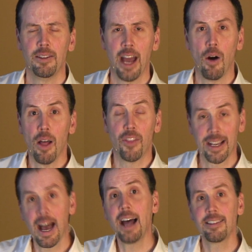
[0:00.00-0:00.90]
Now, the
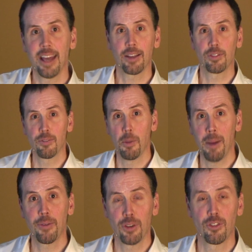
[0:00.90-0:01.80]
context of the
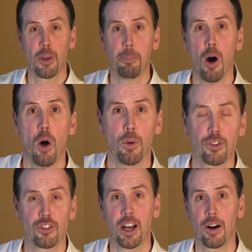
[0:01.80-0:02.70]
message that Paul was
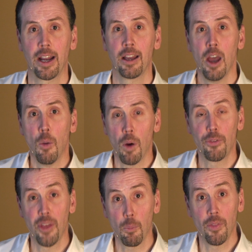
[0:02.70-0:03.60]
sharing
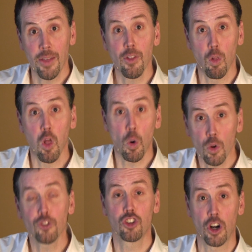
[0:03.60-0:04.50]
was that within the
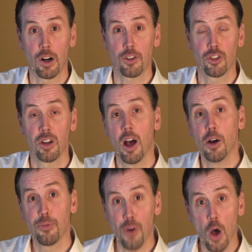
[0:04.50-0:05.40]
local church,
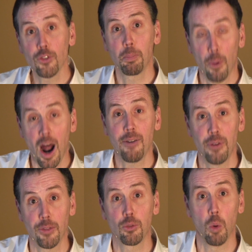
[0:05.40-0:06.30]
false
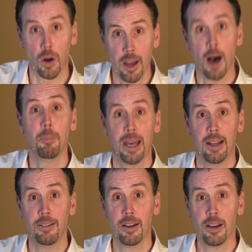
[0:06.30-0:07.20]
prophets will come
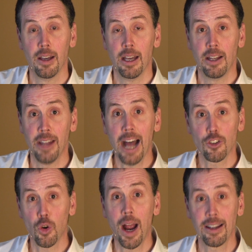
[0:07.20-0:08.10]
in,
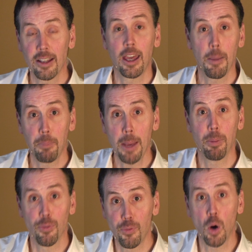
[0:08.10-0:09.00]
not trying to keep
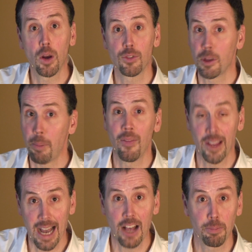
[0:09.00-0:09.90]
people focused upon the
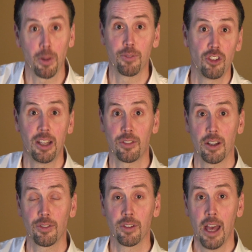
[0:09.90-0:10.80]
gospel of
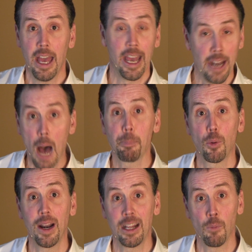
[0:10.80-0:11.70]
Jesus and
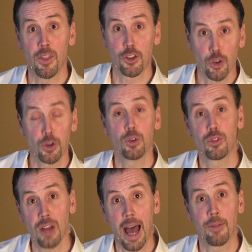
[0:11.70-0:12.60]
operating with the true
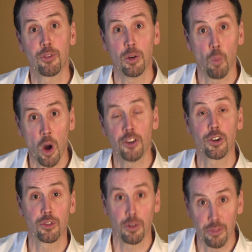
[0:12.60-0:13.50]
signs and
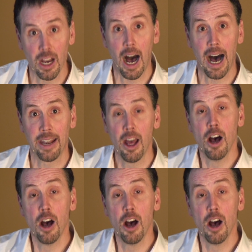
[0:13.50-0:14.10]
wonders of God.